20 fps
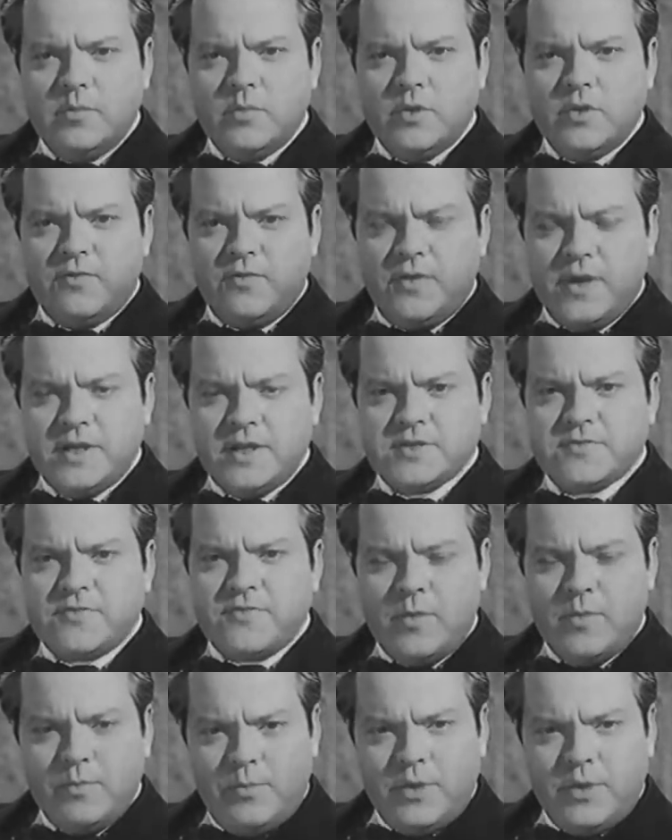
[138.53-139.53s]
but fights
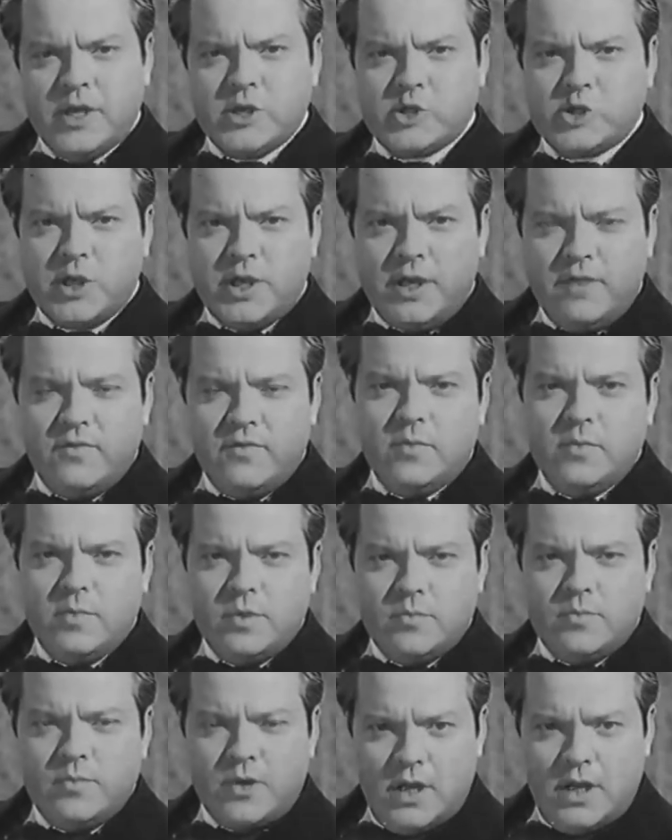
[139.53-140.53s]
from pleasure, having
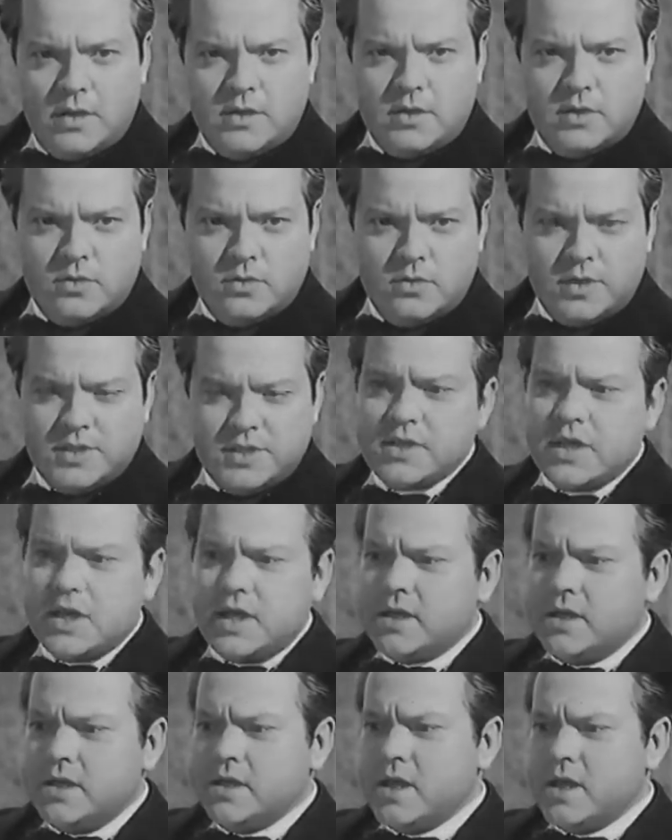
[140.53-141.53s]
been bred to do
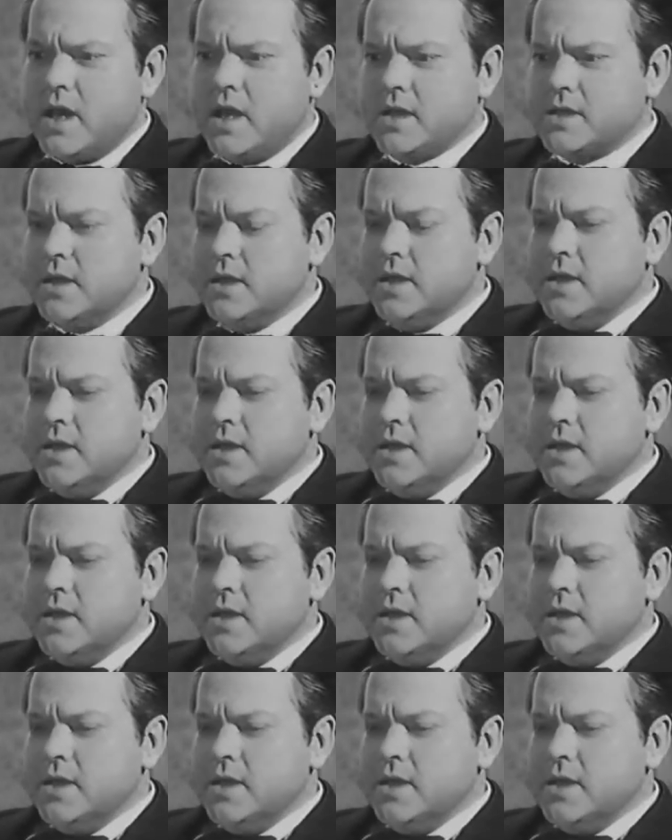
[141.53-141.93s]
exactly that.